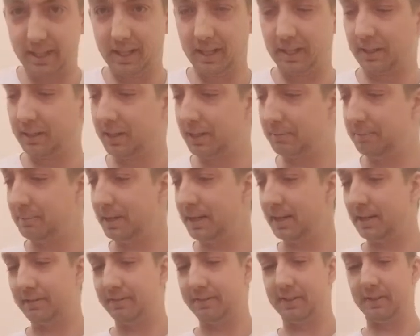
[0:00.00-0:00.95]
good bit
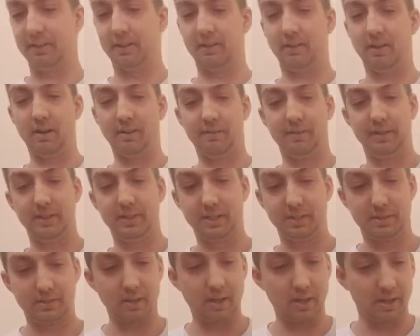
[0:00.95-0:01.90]
off of this
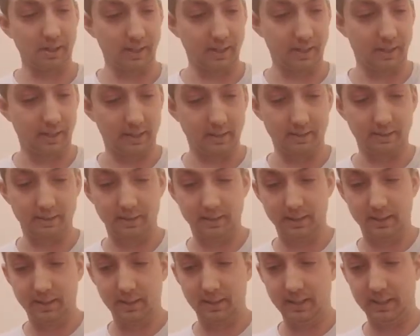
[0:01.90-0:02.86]
sock here,
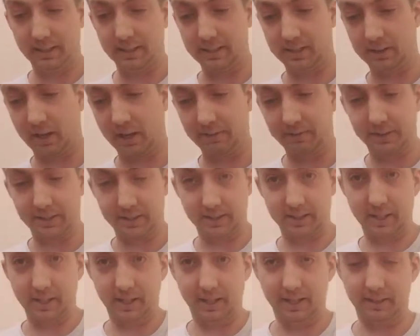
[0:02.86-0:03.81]
at least off this
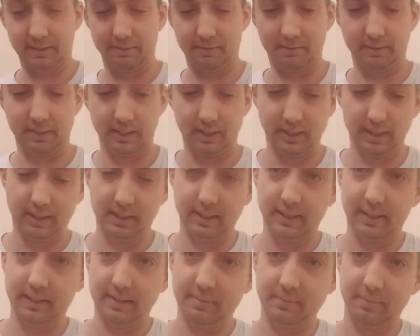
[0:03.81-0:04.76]
side.
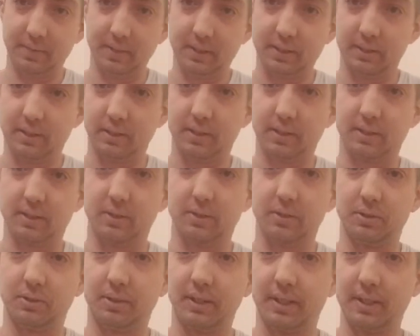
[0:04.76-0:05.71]
The whole
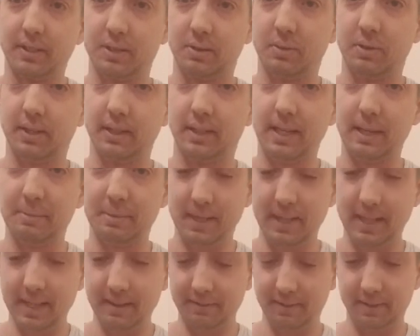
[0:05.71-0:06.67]
trick is you want to keep it
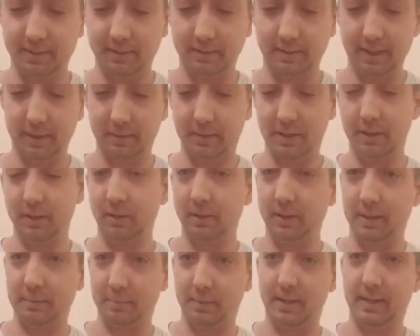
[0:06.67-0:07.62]
even. That way you
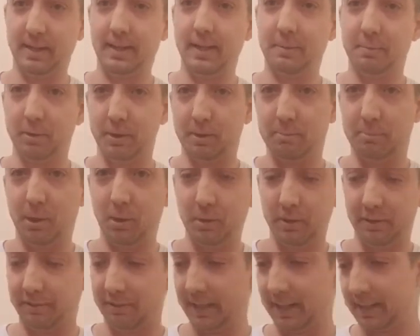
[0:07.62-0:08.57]
don't end up with a bowl
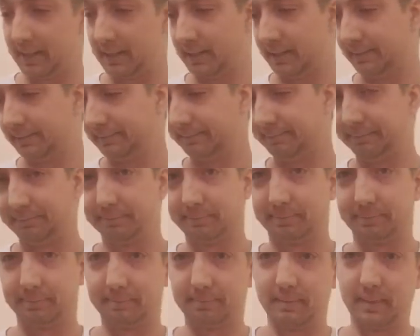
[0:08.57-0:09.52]
effect.
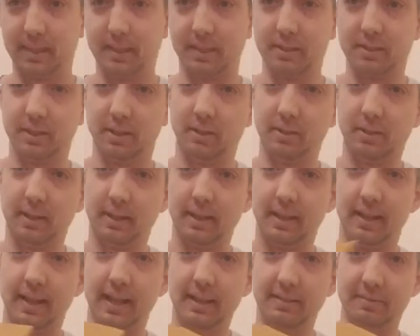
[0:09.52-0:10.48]
So I
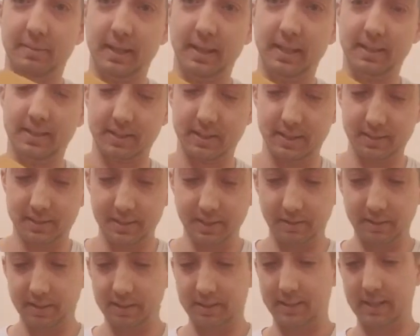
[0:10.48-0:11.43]
have my 60
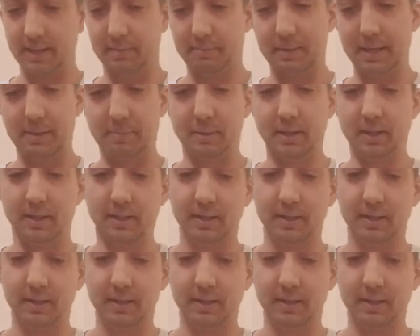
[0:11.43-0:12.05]
grit sandpaper.